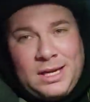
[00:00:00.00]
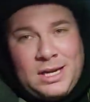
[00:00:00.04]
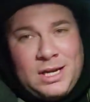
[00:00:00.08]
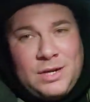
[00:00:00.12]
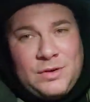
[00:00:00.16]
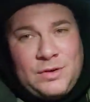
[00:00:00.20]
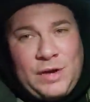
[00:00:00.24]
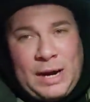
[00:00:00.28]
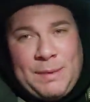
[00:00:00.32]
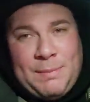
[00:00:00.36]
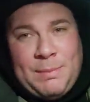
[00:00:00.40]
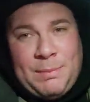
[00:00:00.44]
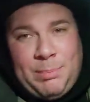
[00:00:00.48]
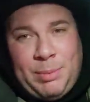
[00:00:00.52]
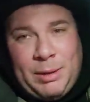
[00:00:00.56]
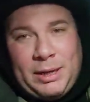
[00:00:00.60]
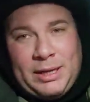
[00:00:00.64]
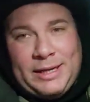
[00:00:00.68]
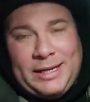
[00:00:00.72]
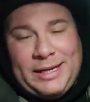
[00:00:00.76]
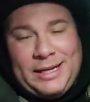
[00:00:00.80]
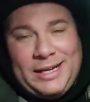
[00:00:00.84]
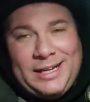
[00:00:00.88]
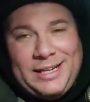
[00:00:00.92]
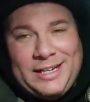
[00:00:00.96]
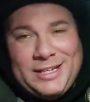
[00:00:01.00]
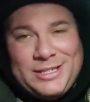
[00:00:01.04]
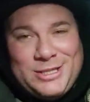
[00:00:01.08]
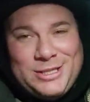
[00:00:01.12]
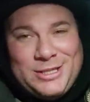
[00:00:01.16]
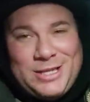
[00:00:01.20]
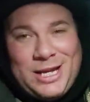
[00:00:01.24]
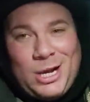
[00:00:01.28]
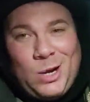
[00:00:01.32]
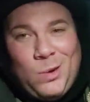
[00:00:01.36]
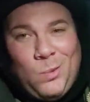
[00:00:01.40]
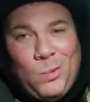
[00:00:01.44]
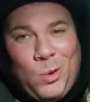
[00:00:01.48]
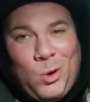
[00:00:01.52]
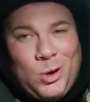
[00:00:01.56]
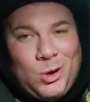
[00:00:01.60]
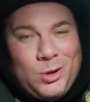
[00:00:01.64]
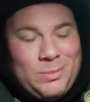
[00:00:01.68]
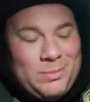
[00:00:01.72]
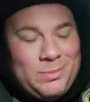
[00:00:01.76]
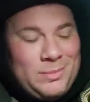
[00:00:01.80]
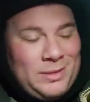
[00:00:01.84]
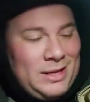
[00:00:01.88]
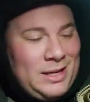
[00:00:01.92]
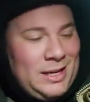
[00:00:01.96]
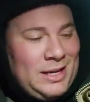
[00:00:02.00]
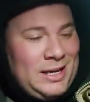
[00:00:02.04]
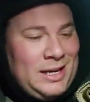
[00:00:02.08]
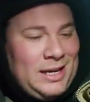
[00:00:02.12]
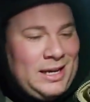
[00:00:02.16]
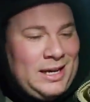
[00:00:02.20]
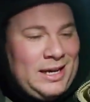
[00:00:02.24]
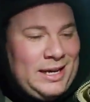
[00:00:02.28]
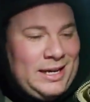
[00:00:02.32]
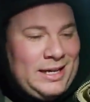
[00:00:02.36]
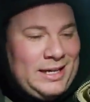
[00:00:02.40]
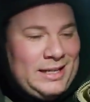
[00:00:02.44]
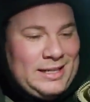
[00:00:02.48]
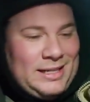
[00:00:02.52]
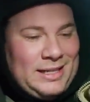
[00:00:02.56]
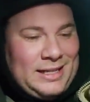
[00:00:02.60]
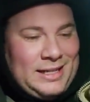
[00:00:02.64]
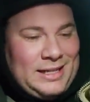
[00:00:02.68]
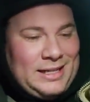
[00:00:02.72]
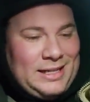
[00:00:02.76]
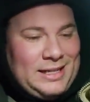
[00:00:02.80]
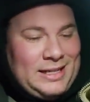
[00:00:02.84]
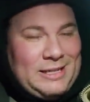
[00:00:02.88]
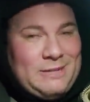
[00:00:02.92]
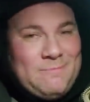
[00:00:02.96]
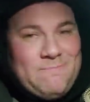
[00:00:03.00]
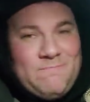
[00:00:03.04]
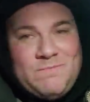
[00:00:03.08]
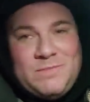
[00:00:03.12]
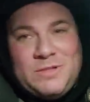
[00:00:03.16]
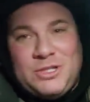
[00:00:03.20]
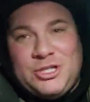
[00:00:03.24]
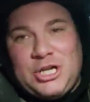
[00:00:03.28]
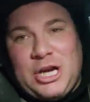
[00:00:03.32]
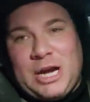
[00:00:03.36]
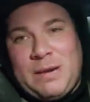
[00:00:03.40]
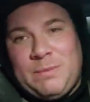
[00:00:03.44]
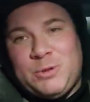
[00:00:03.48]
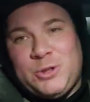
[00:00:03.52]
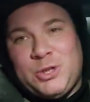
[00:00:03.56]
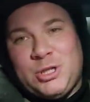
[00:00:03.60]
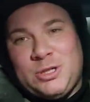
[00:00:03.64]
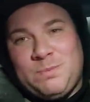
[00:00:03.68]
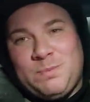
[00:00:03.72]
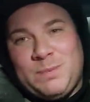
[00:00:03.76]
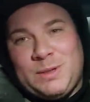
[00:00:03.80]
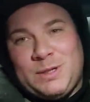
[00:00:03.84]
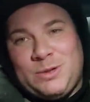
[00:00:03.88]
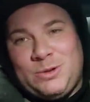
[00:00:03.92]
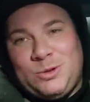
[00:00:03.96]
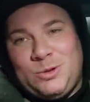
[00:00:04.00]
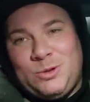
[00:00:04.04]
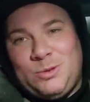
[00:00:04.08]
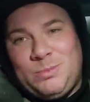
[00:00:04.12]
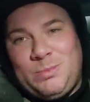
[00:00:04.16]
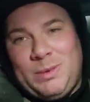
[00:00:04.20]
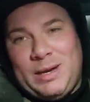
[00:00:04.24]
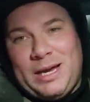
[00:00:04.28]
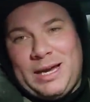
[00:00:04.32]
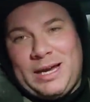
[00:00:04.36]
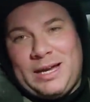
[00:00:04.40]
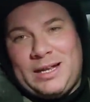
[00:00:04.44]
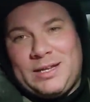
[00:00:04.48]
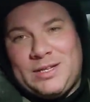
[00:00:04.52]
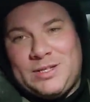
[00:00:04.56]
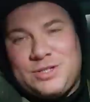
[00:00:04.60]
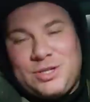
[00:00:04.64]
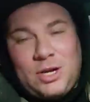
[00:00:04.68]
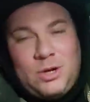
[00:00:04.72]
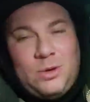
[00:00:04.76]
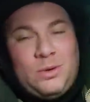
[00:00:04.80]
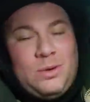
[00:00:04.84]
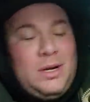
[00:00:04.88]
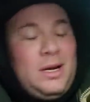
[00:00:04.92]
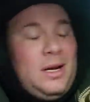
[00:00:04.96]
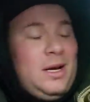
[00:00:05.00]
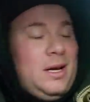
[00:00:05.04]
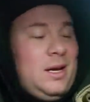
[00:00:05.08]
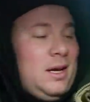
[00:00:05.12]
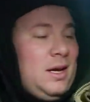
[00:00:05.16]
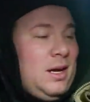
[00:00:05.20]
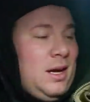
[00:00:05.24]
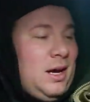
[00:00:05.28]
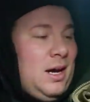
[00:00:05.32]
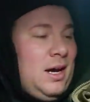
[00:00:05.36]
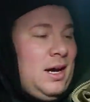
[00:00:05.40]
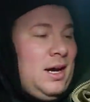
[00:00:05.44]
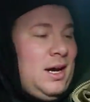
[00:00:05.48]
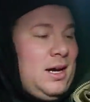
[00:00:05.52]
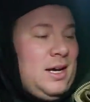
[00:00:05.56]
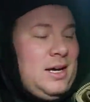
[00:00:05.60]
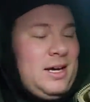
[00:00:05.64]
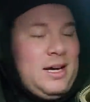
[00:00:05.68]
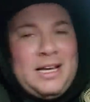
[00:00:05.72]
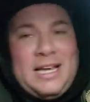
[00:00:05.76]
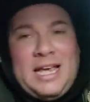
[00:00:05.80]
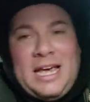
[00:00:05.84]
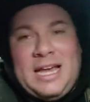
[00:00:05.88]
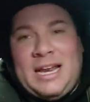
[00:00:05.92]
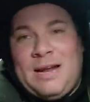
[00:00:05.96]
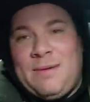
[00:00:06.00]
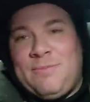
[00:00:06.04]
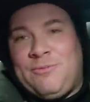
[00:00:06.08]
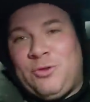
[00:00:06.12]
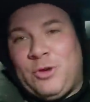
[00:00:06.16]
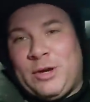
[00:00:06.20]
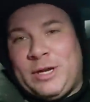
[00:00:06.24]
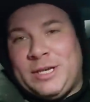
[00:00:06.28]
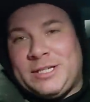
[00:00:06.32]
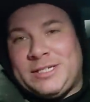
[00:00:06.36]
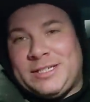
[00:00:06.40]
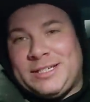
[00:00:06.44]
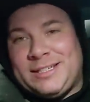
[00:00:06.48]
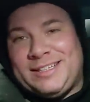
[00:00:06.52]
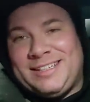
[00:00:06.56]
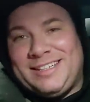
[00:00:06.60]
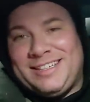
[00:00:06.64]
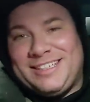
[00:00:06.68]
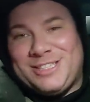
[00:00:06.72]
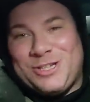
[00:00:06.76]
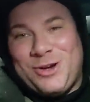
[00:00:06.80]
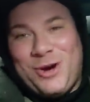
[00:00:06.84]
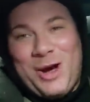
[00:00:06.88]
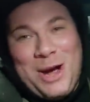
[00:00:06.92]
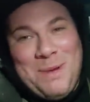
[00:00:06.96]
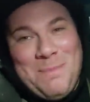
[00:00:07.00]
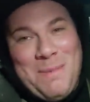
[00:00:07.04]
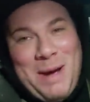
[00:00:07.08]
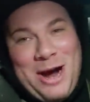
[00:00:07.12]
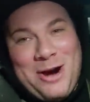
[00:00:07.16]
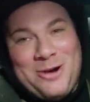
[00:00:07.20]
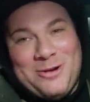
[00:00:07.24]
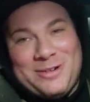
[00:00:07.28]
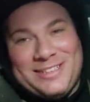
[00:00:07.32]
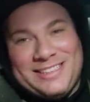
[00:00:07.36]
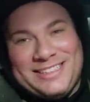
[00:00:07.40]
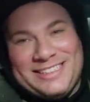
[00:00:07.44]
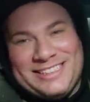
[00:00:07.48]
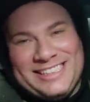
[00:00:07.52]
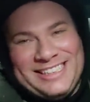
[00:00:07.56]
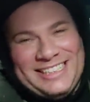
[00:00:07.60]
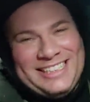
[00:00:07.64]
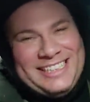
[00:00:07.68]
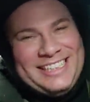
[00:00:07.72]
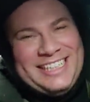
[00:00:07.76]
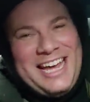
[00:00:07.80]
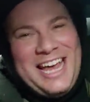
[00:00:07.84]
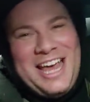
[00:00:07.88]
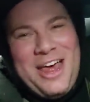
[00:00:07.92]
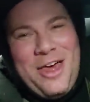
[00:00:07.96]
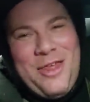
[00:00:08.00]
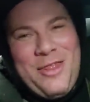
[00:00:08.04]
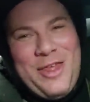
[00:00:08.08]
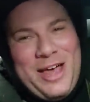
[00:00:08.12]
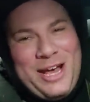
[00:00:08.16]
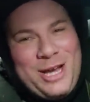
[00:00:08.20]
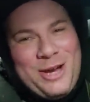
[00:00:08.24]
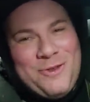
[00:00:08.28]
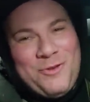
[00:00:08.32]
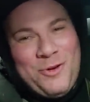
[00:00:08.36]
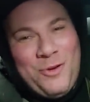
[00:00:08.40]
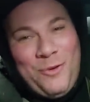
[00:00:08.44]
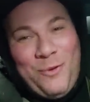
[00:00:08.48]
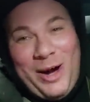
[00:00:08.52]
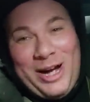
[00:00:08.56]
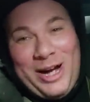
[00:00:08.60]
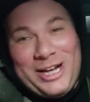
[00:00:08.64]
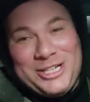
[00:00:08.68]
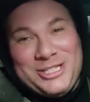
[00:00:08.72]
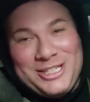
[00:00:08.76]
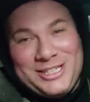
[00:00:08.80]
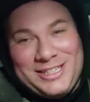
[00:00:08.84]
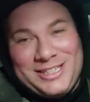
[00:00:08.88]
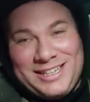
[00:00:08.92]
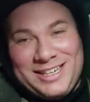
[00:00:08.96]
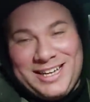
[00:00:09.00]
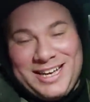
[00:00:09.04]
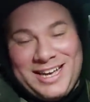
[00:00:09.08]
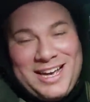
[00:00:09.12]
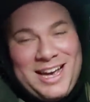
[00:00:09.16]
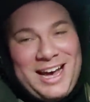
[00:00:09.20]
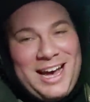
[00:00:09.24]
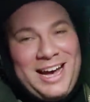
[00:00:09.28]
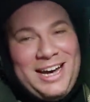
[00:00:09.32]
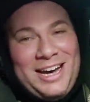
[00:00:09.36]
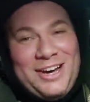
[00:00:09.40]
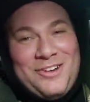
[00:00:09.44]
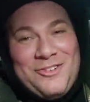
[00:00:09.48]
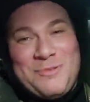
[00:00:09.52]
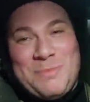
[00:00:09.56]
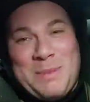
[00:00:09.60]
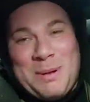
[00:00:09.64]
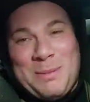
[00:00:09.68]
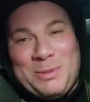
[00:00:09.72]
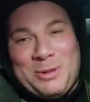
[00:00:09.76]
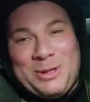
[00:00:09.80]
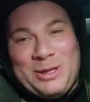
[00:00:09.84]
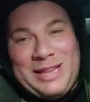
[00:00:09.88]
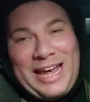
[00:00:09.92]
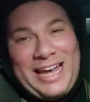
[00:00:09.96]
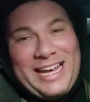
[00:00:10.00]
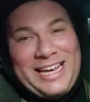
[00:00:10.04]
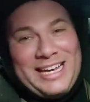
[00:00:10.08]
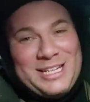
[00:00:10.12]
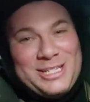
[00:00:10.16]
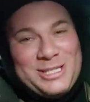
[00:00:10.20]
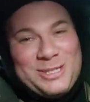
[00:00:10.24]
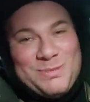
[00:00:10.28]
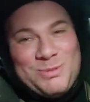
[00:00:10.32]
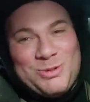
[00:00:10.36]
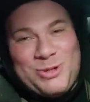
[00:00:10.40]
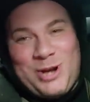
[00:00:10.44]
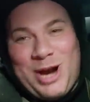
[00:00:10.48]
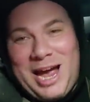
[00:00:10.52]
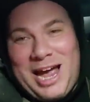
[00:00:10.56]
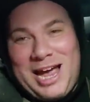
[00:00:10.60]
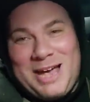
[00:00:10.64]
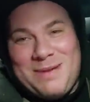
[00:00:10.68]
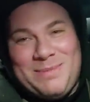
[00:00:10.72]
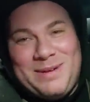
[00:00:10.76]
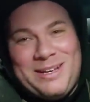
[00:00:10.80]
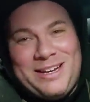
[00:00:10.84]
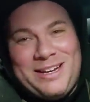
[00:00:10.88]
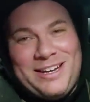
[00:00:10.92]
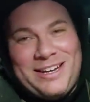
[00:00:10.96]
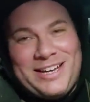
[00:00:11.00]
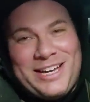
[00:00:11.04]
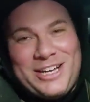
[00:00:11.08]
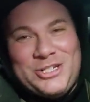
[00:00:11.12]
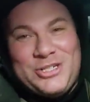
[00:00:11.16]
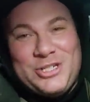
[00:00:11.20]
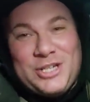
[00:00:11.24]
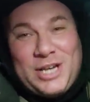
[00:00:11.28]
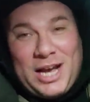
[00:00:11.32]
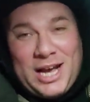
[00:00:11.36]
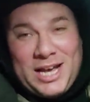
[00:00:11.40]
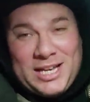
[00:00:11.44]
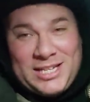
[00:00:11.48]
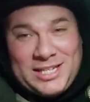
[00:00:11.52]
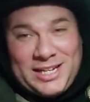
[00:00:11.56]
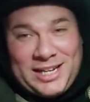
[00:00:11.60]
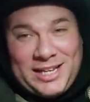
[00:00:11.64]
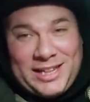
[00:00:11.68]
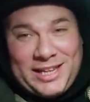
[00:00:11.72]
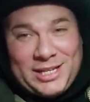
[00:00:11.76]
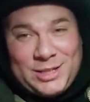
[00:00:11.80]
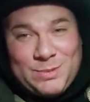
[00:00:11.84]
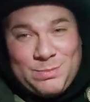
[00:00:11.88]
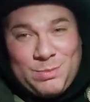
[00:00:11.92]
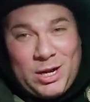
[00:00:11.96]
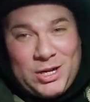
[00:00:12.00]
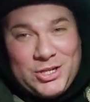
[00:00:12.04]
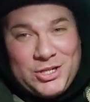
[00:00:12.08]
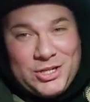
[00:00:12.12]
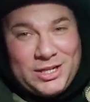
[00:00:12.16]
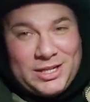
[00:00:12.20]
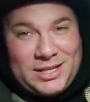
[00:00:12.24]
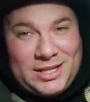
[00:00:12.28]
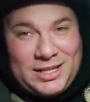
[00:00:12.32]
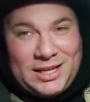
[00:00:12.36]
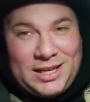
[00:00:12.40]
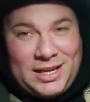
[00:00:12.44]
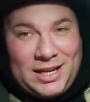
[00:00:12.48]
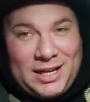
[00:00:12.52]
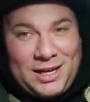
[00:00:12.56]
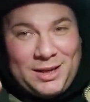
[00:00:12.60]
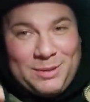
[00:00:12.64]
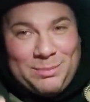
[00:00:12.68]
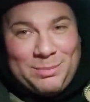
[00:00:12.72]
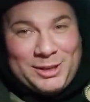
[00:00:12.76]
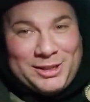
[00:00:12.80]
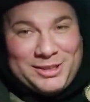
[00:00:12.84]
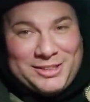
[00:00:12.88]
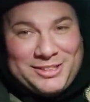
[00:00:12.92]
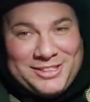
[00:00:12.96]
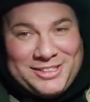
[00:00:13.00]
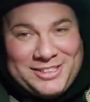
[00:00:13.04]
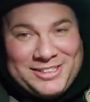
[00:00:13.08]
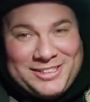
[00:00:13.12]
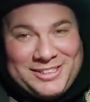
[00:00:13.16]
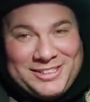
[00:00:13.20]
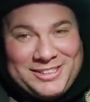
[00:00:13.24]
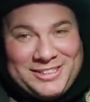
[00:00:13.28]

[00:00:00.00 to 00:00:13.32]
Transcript: grab a buddy, stay warm, and uh, the job shouldn't be too bad. So, uh, again, I'm freezing, so I'm out. Thank you for watching. Uh, remember to like, subscribe, and I'll catch you guys on our next project. Peace.